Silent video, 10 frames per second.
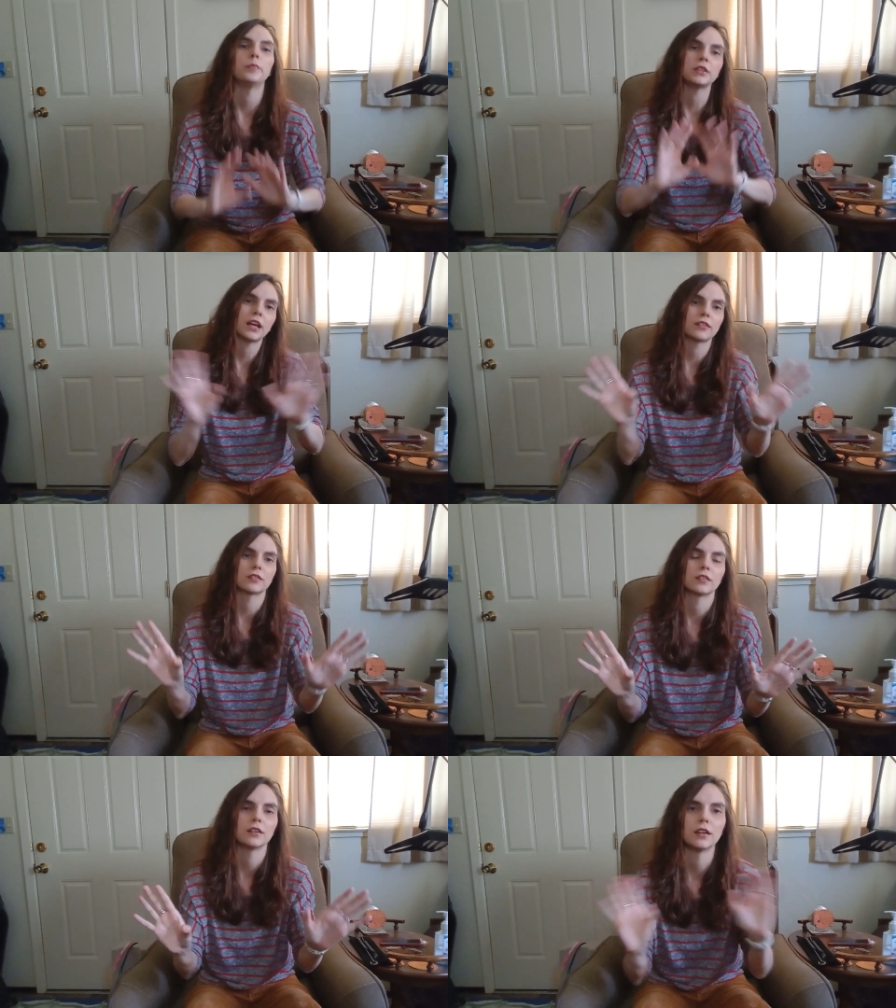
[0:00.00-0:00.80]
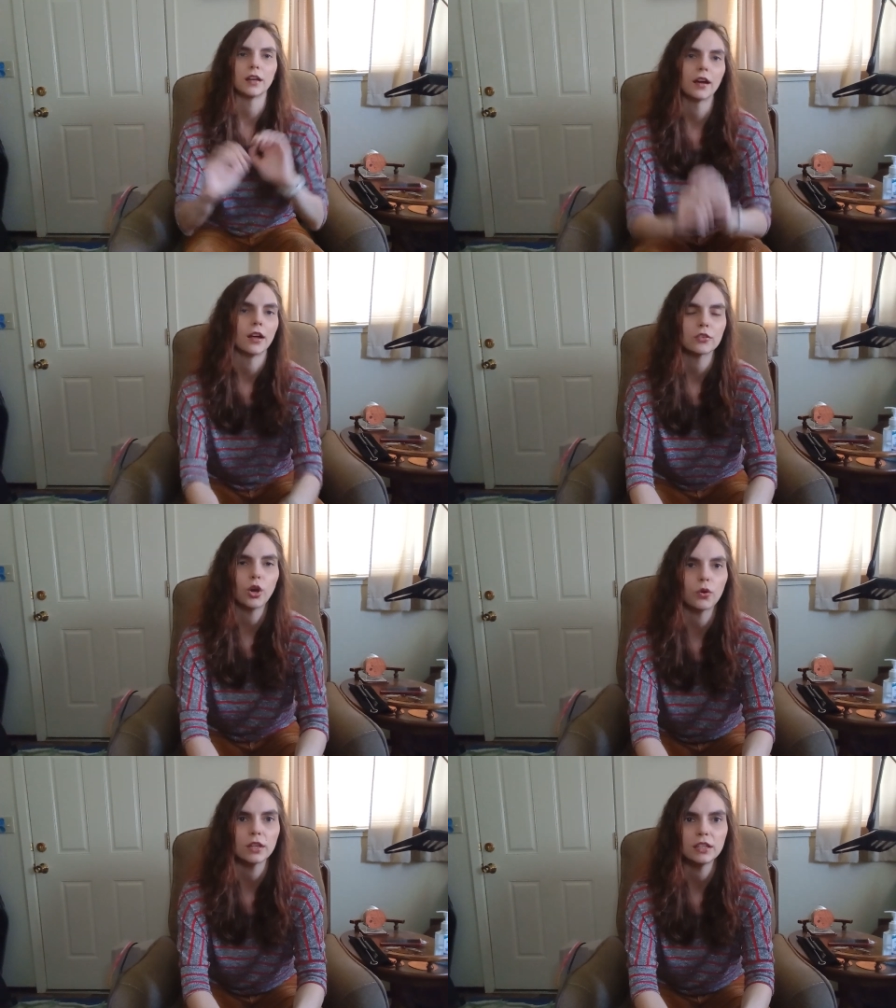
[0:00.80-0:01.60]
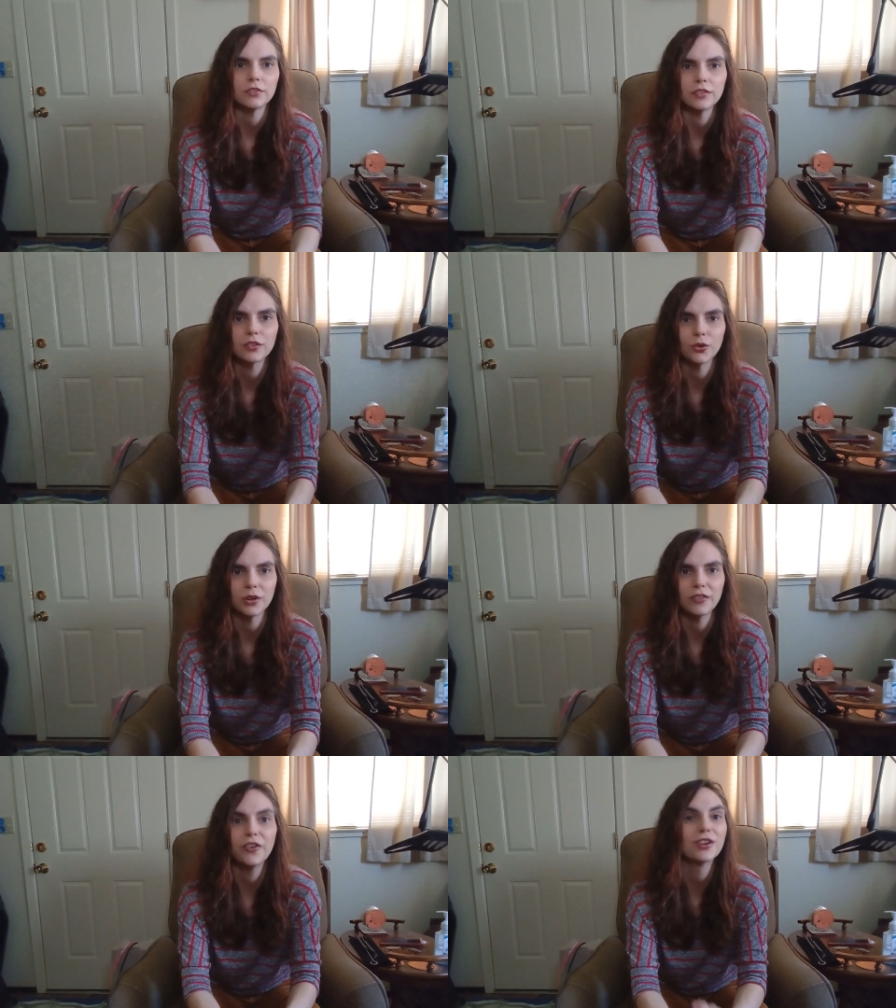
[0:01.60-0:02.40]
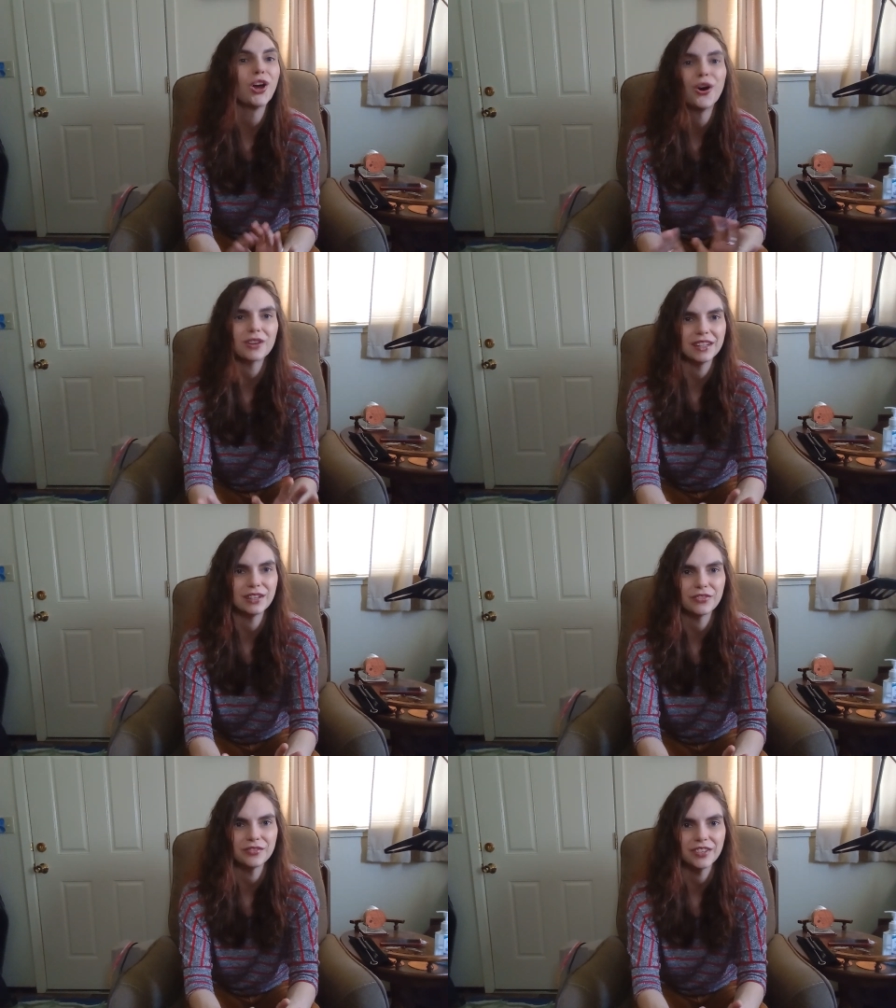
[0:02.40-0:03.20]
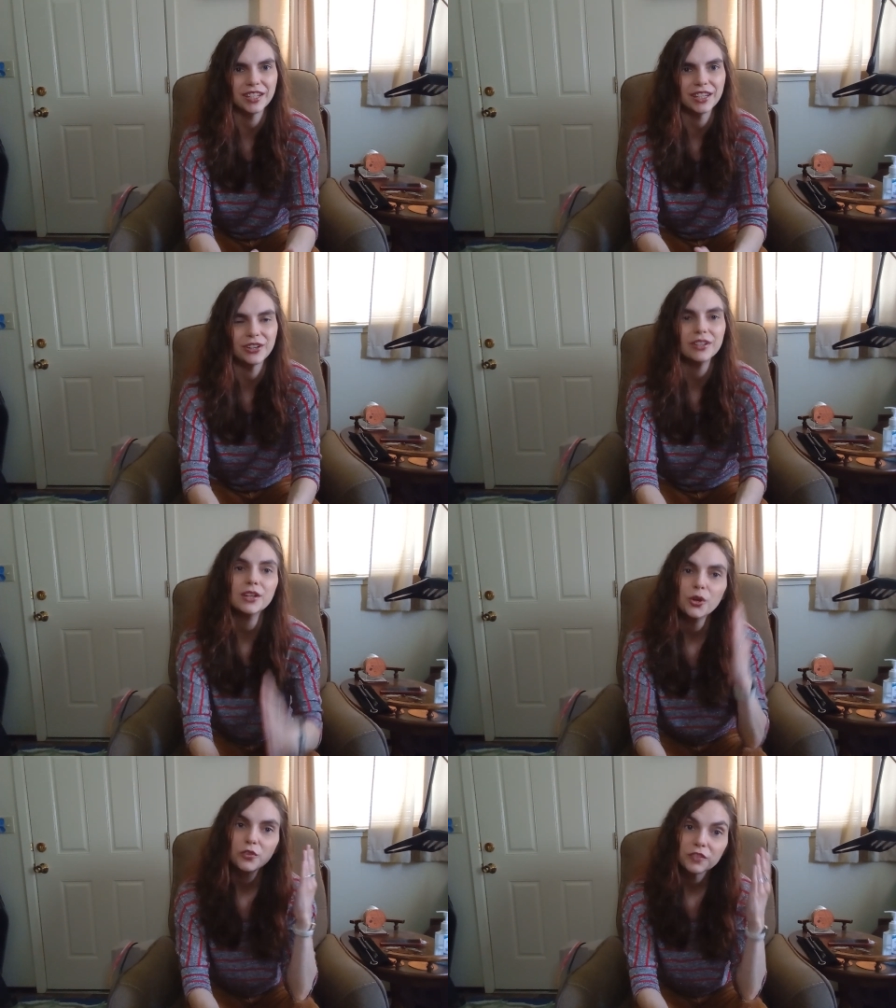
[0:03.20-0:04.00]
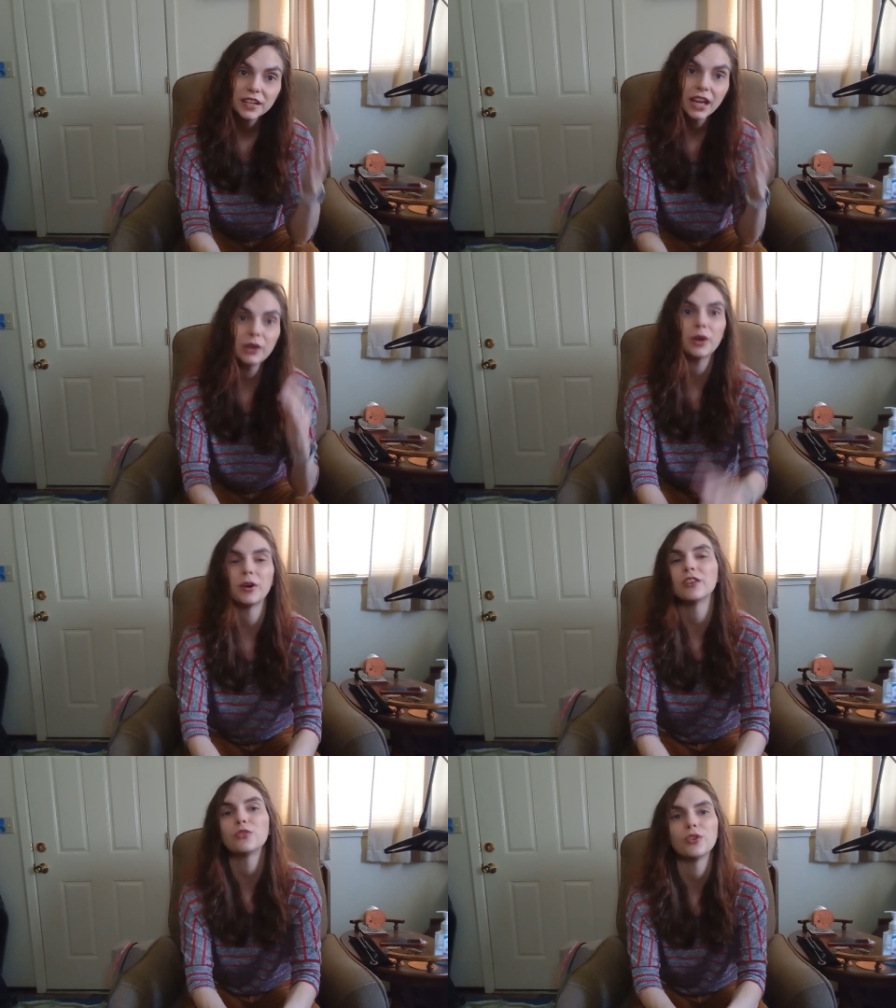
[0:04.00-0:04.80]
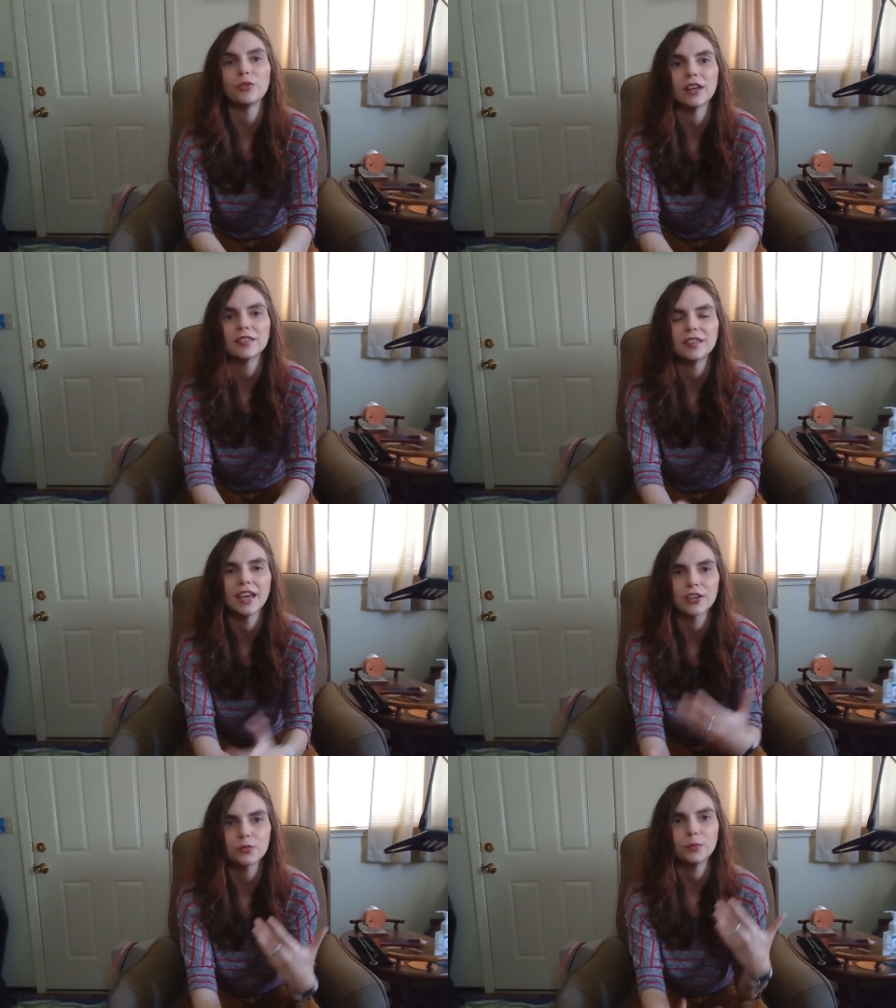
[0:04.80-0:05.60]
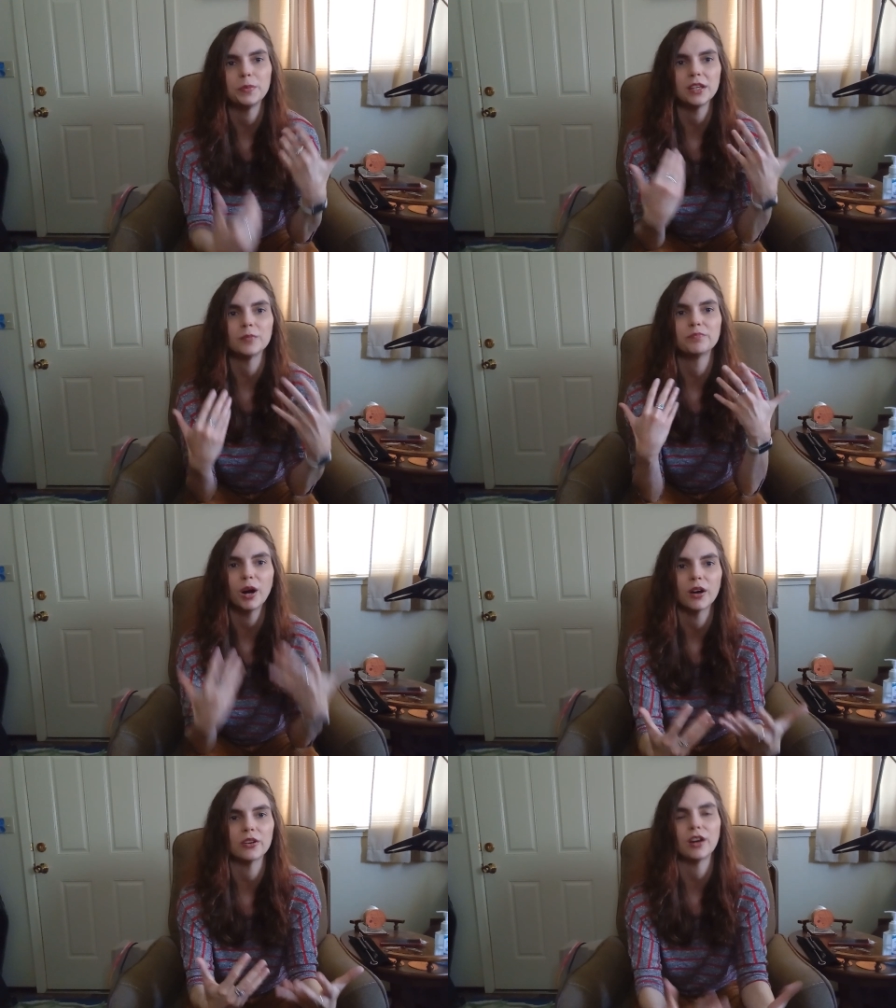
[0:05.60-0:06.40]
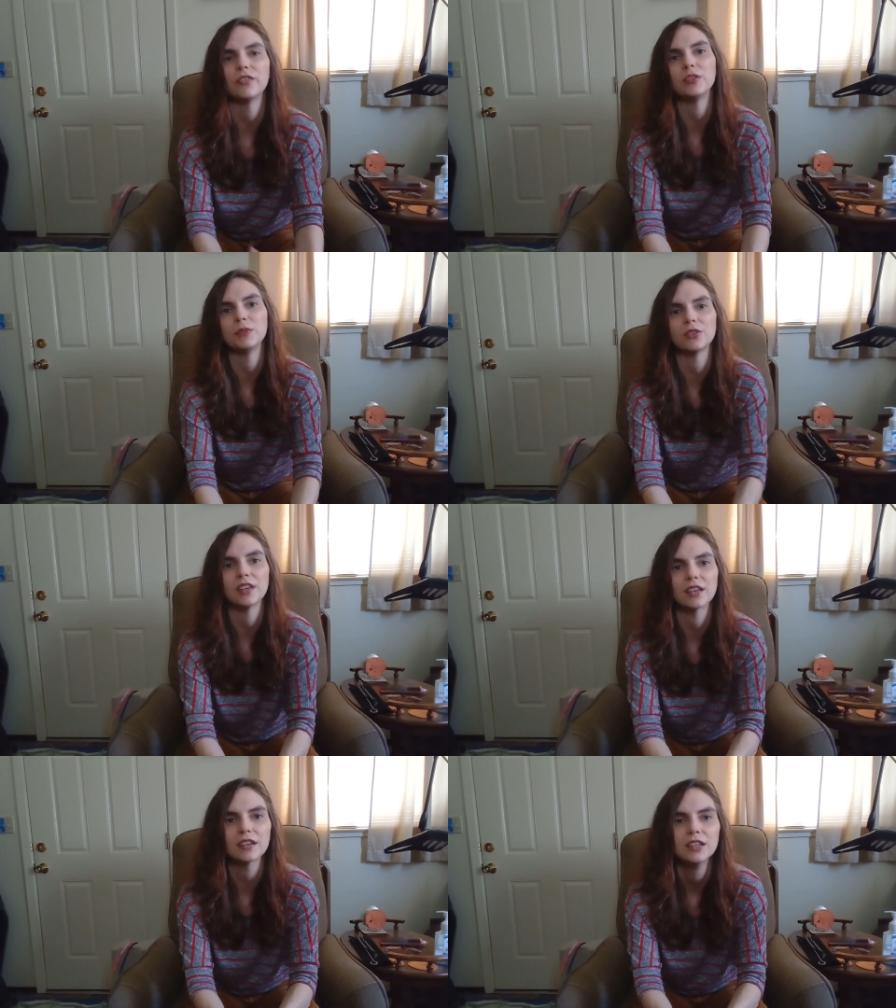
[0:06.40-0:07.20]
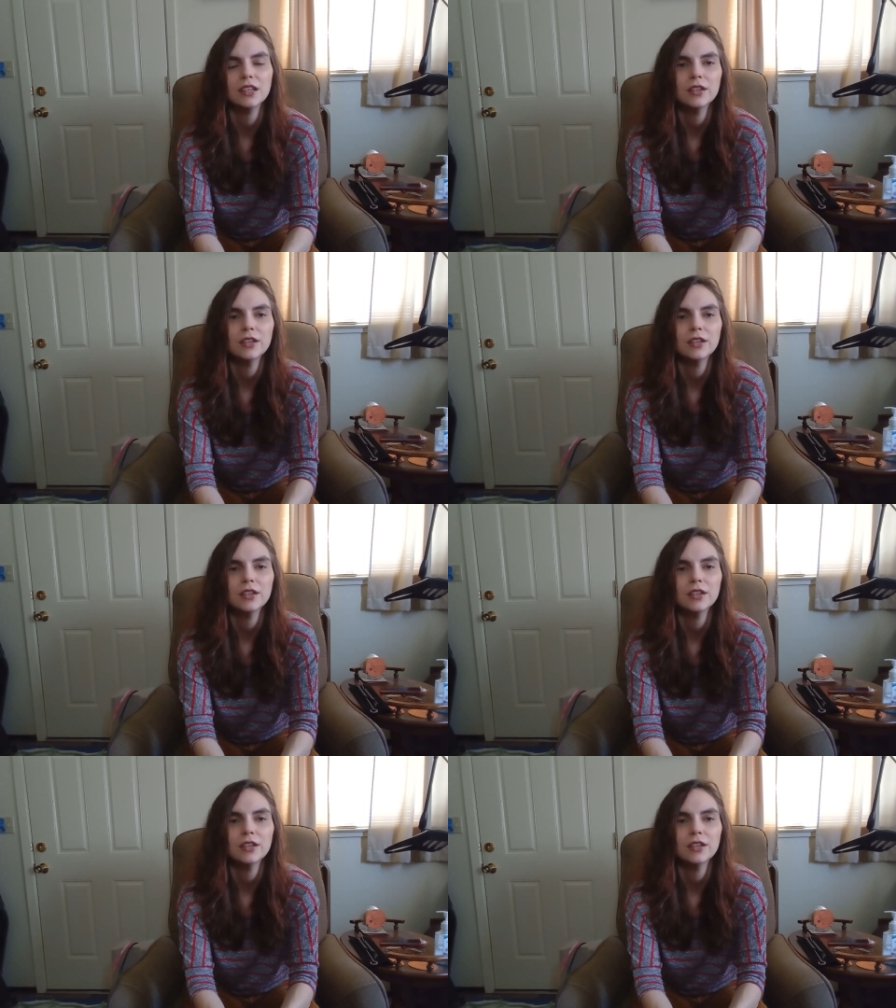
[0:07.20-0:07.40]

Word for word: But that's a totally different story for a totally different video. But now I wanted to address the actual being part of the music.